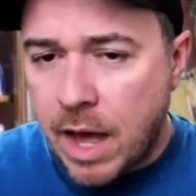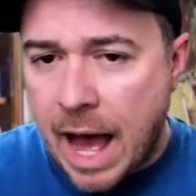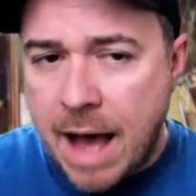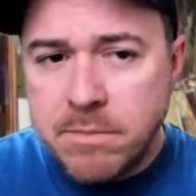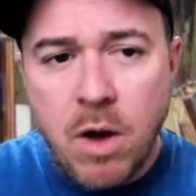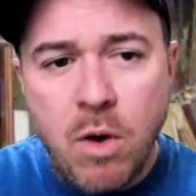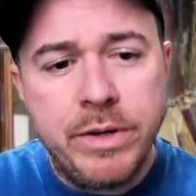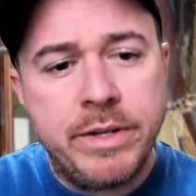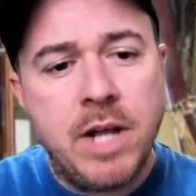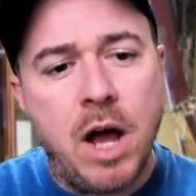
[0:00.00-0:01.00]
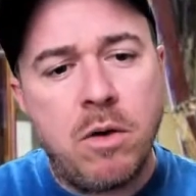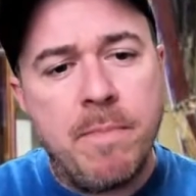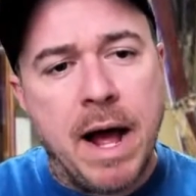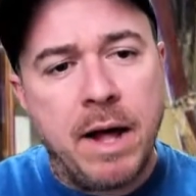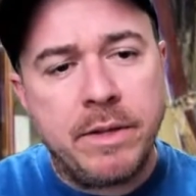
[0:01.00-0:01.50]
I'm going to talk
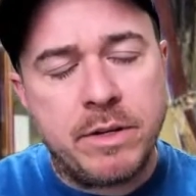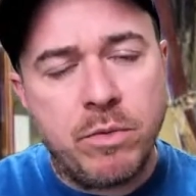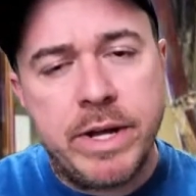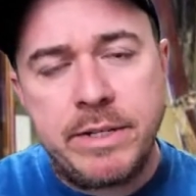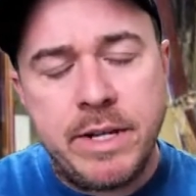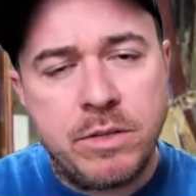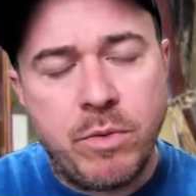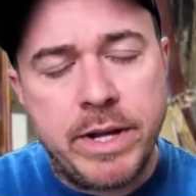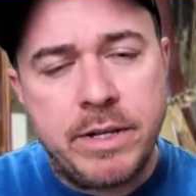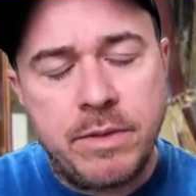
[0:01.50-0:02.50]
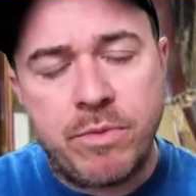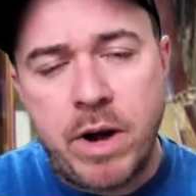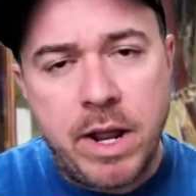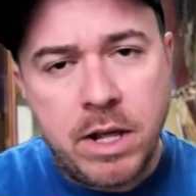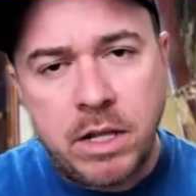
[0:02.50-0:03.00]
about the
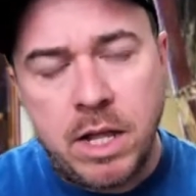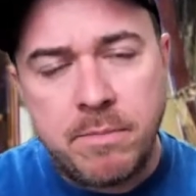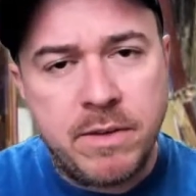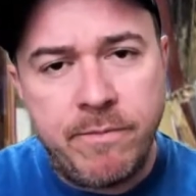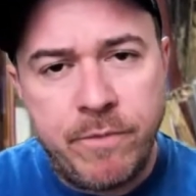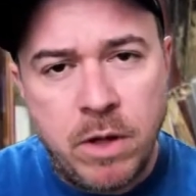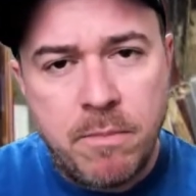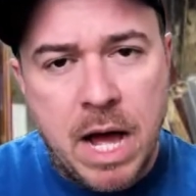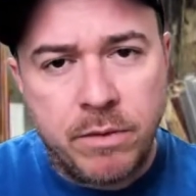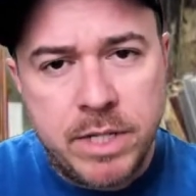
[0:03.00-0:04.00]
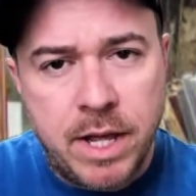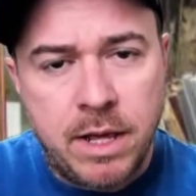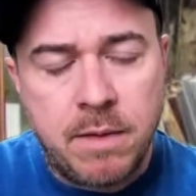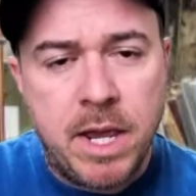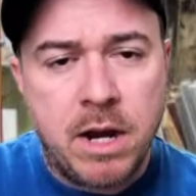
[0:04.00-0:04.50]
2023 Clemson football
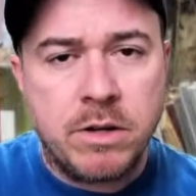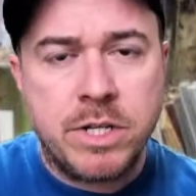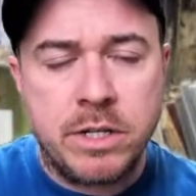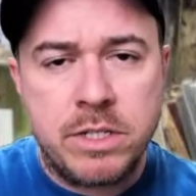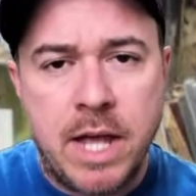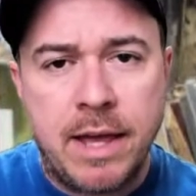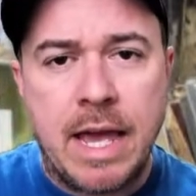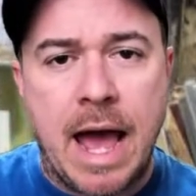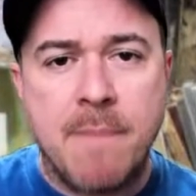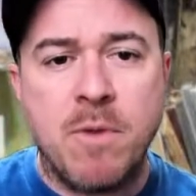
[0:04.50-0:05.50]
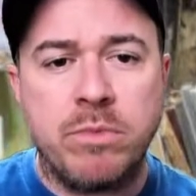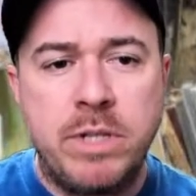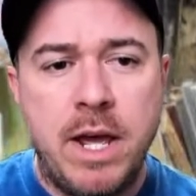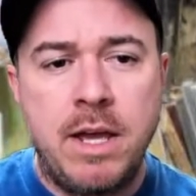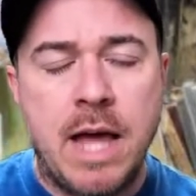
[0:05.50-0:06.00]
team here in just a second. I'm going
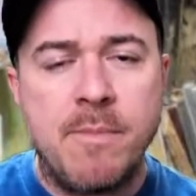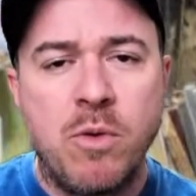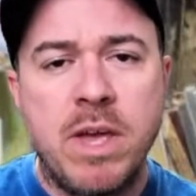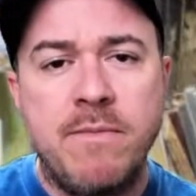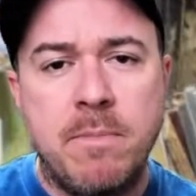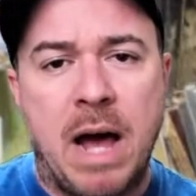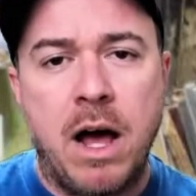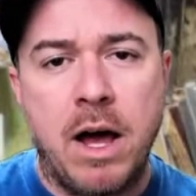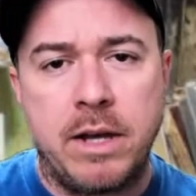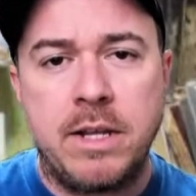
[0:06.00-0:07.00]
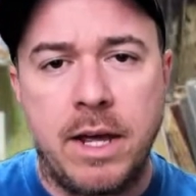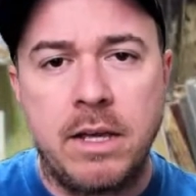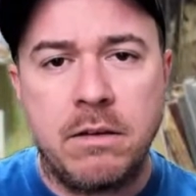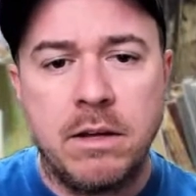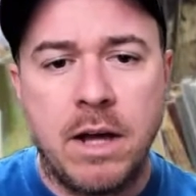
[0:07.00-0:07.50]
to give you my hot take.
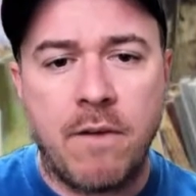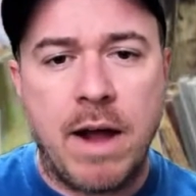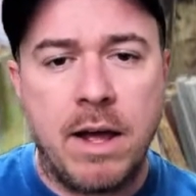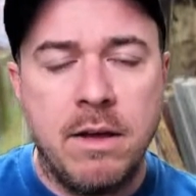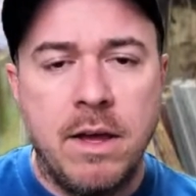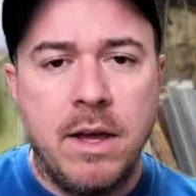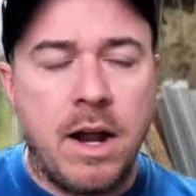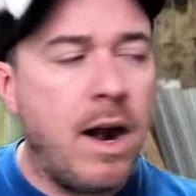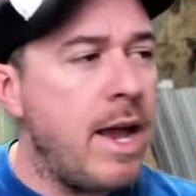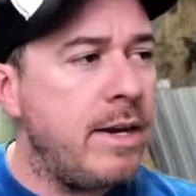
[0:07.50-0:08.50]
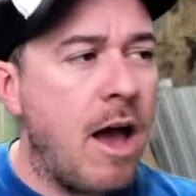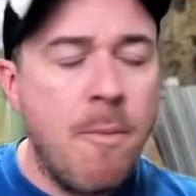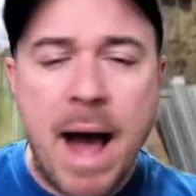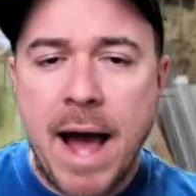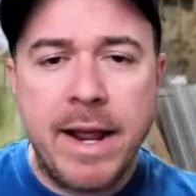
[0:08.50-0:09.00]
All right. There ain't
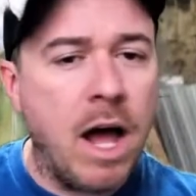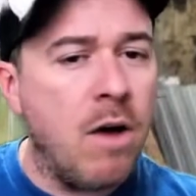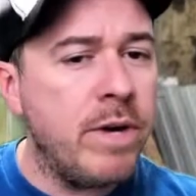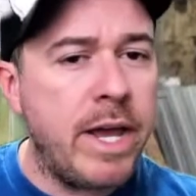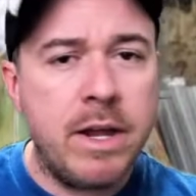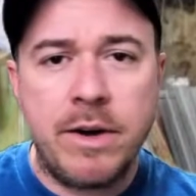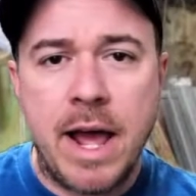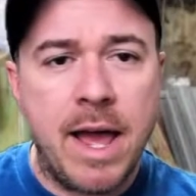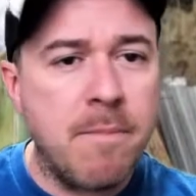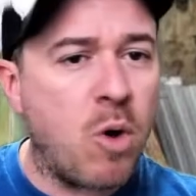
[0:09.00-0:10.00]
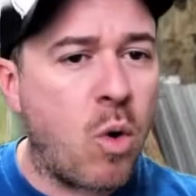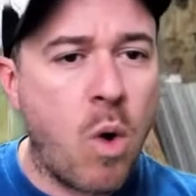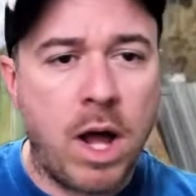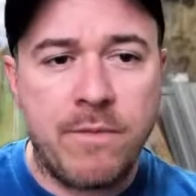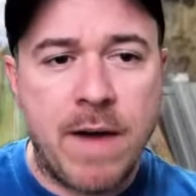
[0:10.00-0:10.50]
nobody on the internet more
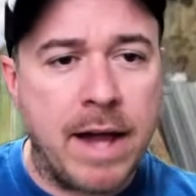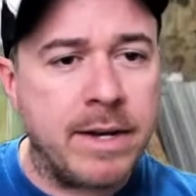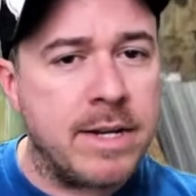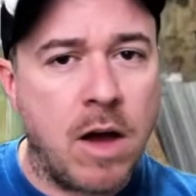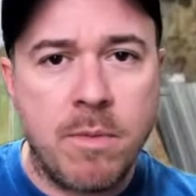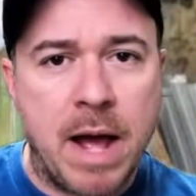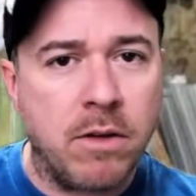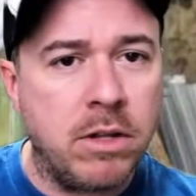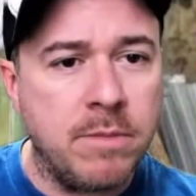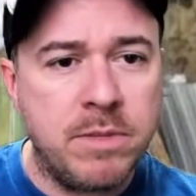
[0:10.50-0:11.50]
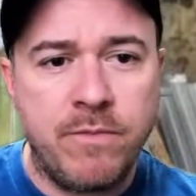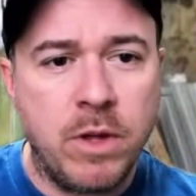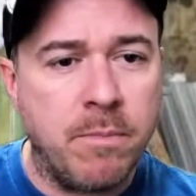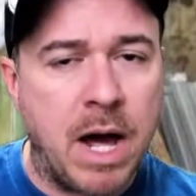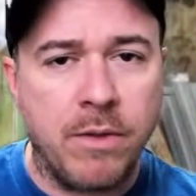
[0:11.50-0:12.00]
qualified to talk about Clemson
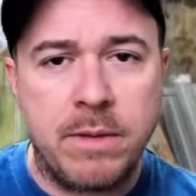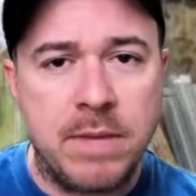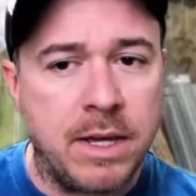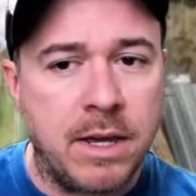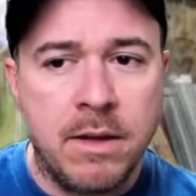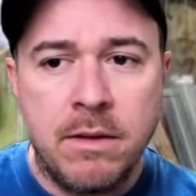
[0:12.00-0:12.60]
football than me.